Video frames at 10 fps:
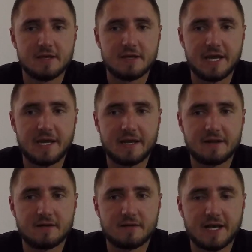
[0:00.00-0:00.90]

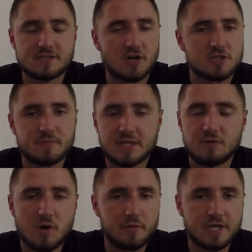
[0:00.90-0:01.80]
And that's ultimately
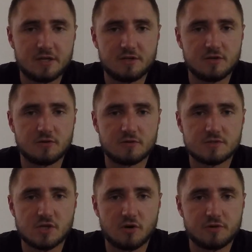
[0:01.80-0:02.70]
what we can do.
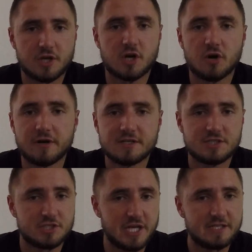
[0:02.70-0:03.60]
So the courage
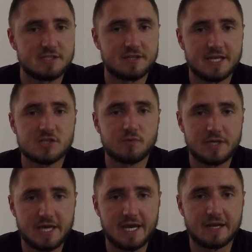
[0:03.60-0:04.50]
to change the things we
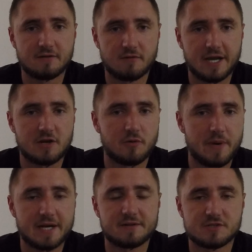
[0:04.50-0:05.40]
can, right? Going
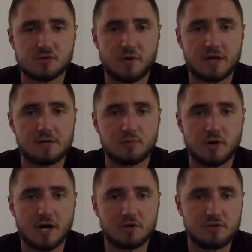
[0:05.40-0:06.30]
back to the serenity
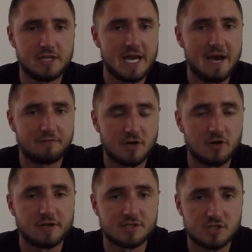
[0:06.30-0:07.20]
prayer, you need to have
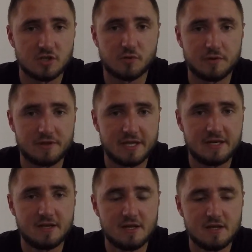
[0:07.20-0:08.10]
courage to look
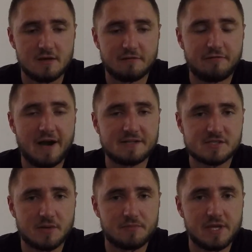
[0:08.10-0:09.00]
within, find
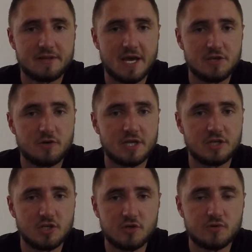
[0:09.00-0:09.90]
something that you can
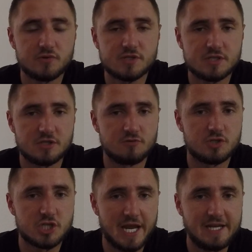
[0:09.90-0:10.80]
use to
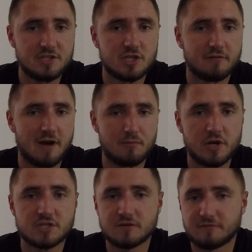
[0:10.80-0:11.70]
change your
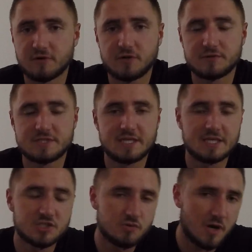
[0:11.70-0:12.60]
vibrational frequency,
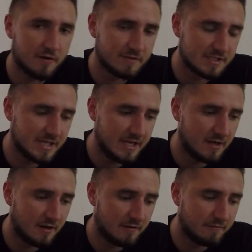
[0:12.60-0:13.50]
get you out of a state
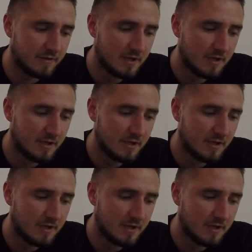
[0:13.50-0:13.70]
of